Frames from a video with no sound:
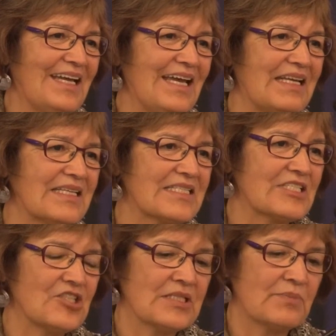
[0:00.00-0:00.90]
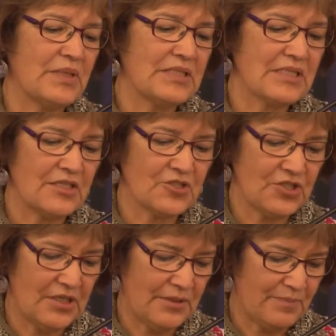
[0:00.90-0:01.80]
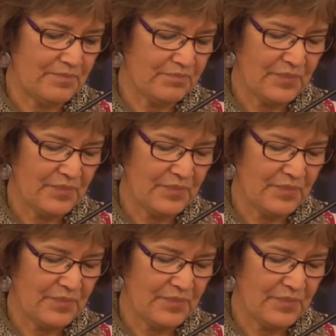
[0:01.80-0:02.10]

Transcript: And it's just been such a